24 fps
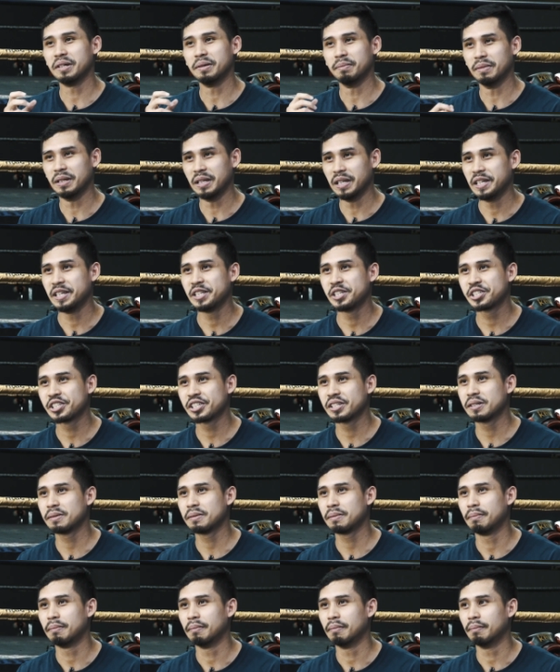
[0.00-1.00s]
in
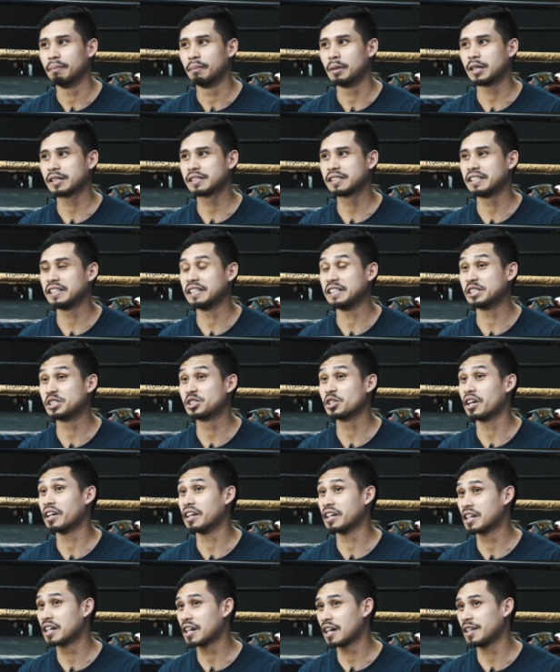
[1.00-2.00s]
Malaysia, boxing is
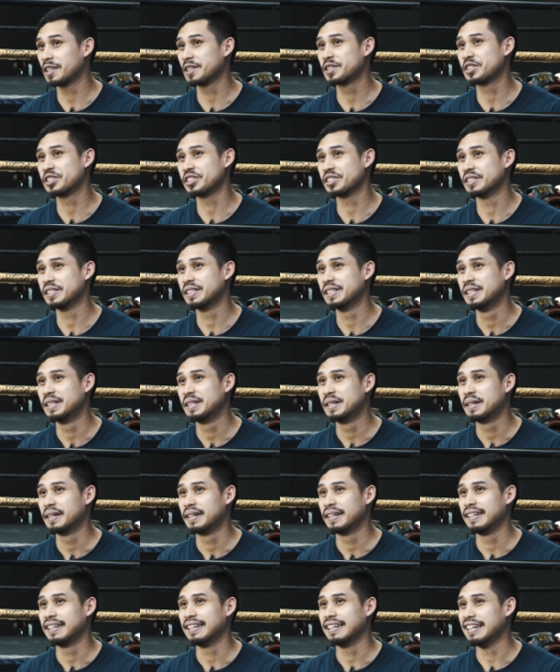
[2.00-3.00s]
not a culture
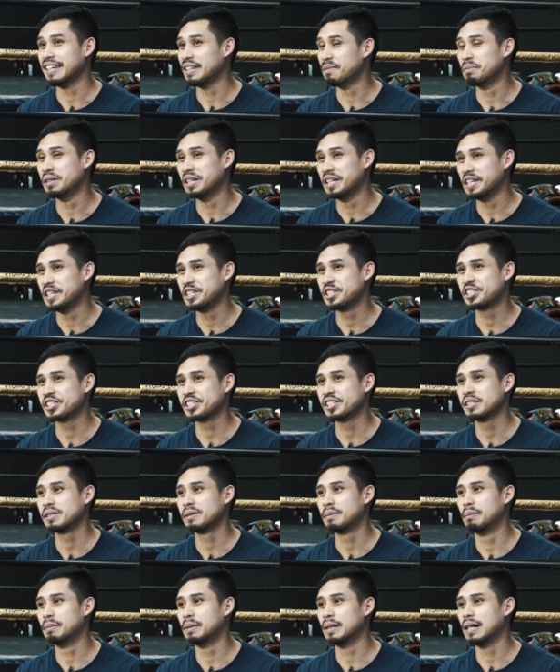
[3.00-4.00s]
in
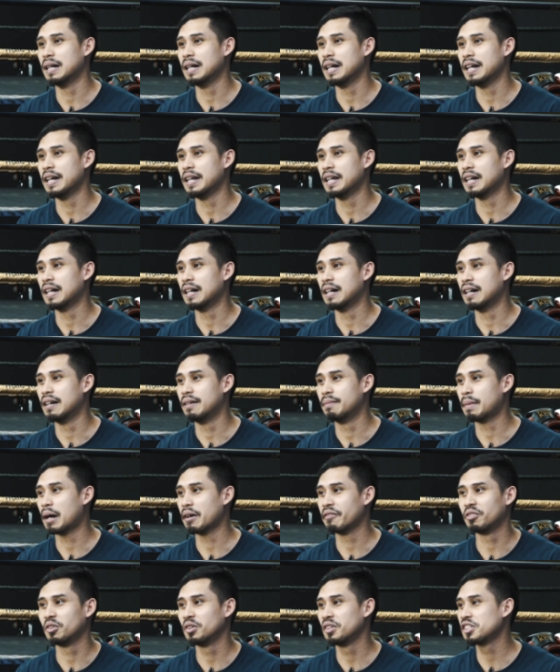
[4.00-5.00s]
Malaysia, but
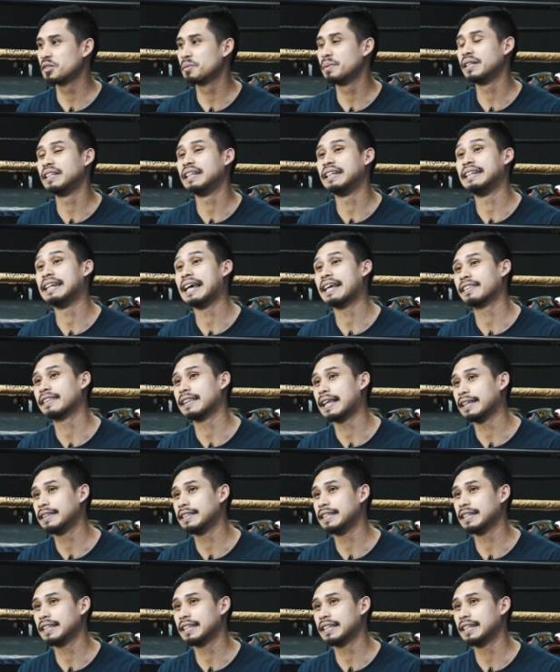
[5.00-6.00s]
I've always been an
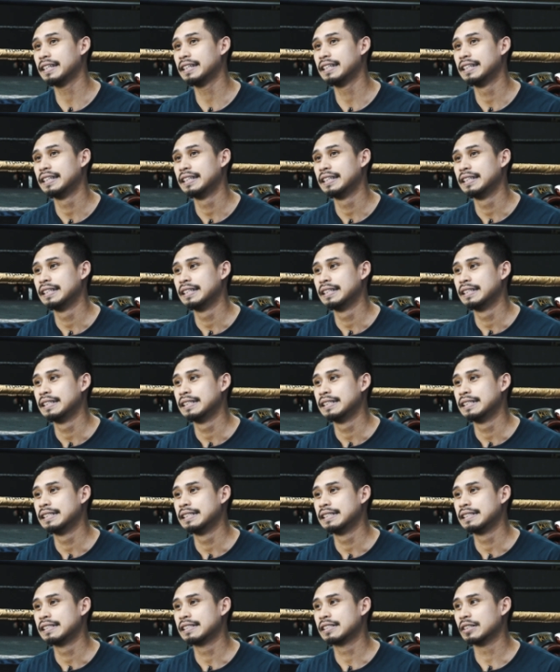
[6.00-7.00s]
athletic kid.
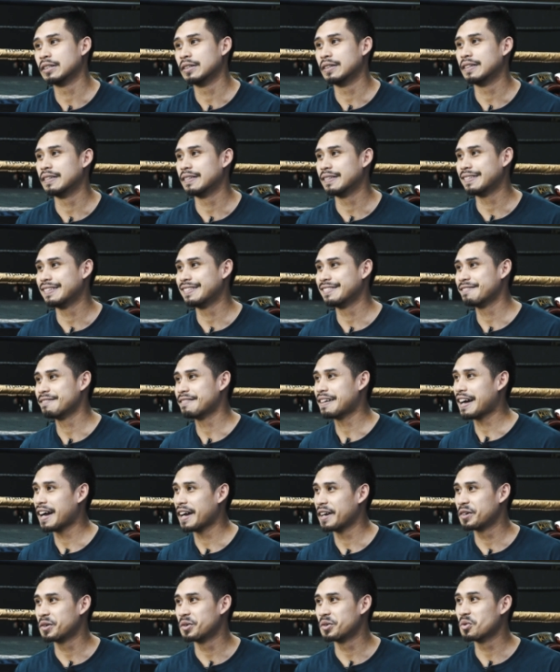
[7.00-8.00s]
So
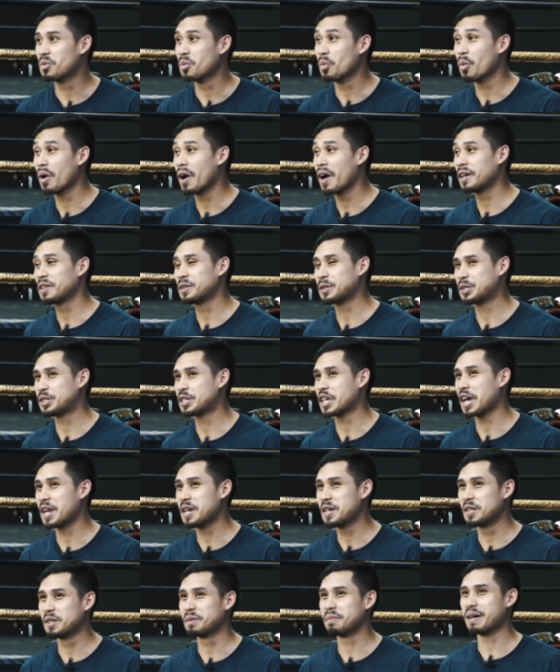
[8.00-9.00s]
I don't know where to
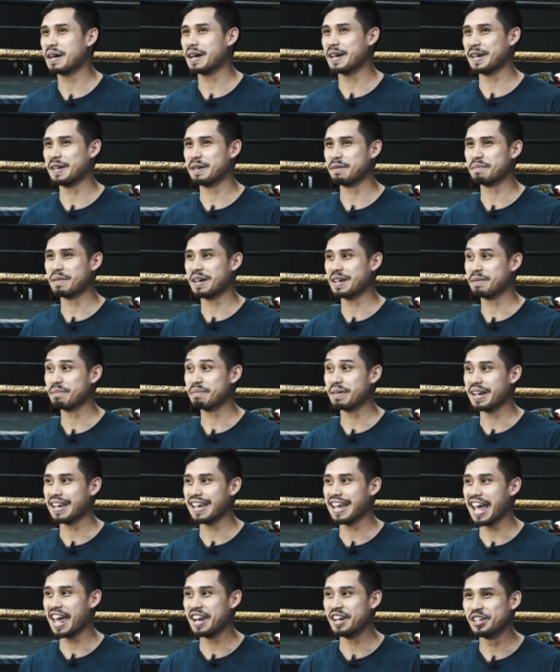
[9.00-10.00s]
channel my
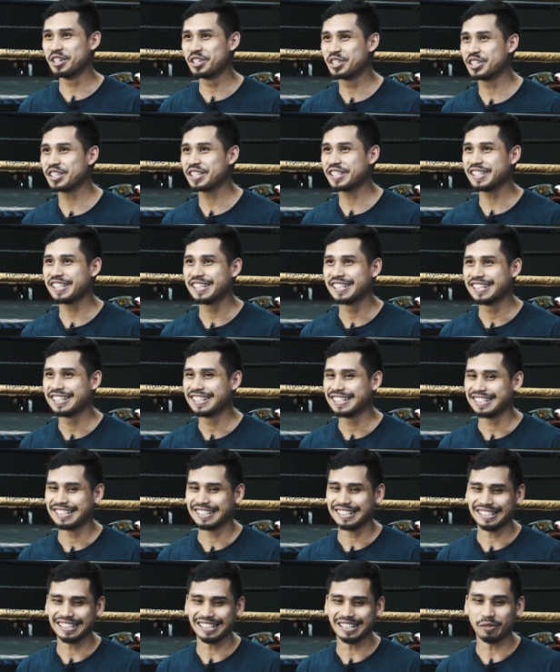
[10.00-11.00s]
energy
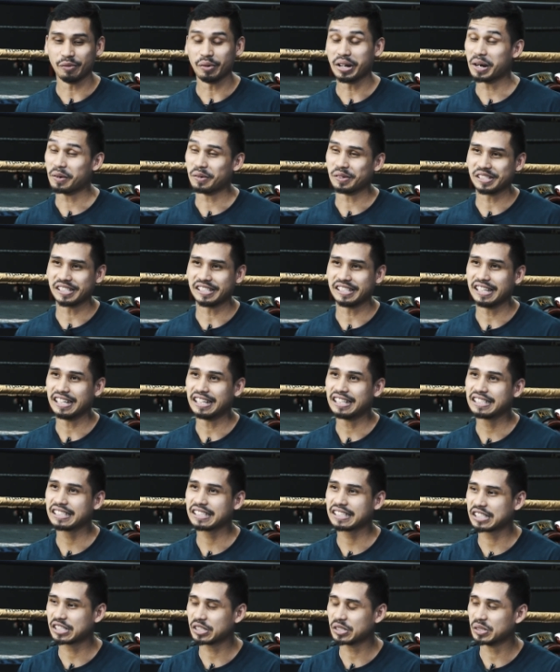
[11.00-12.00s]
when I was
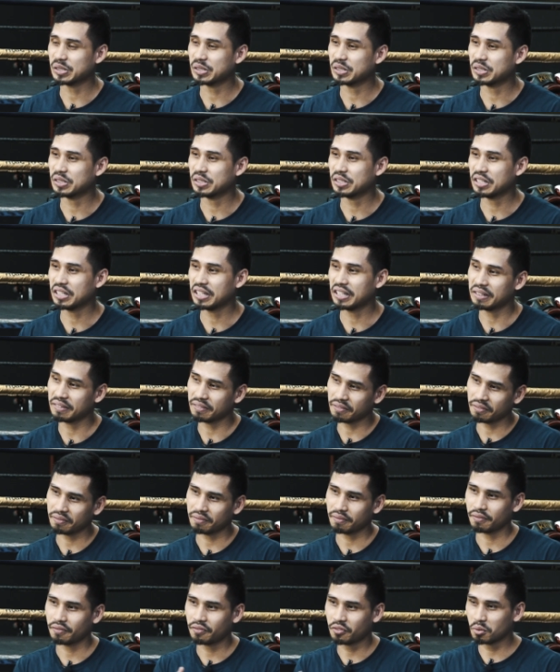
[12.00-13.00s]
young. So
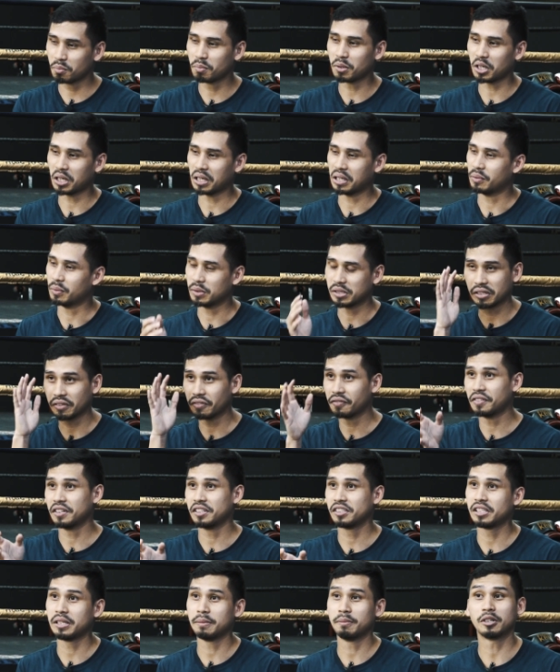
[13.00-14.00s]
football was the
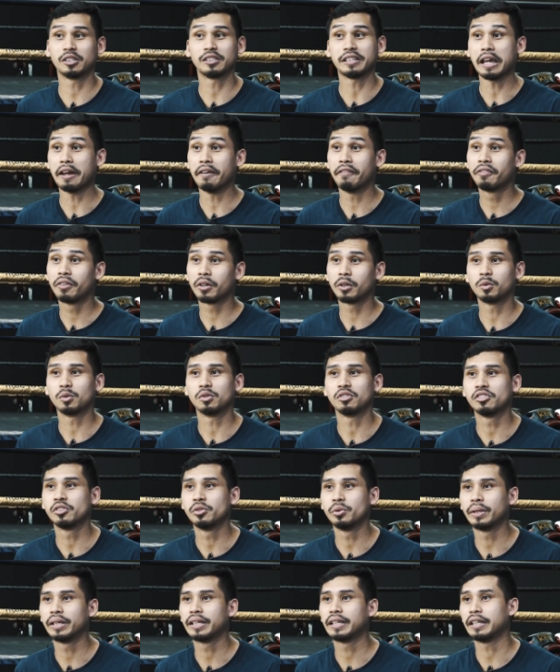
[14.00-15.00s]
first thing because everyone was
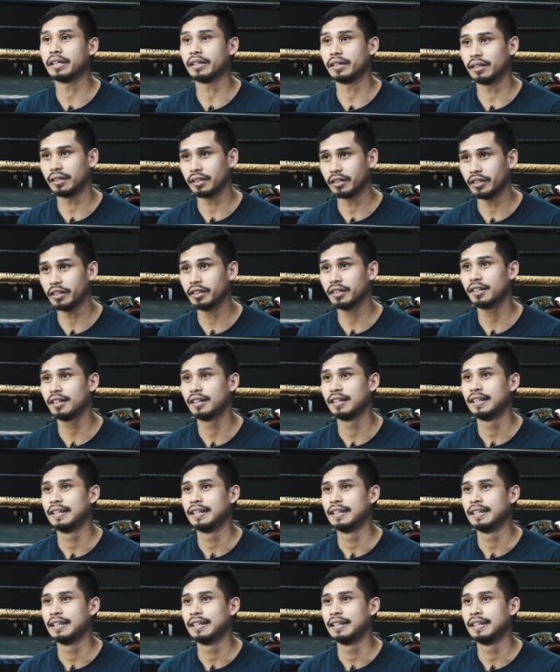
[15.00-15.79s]
doing it here.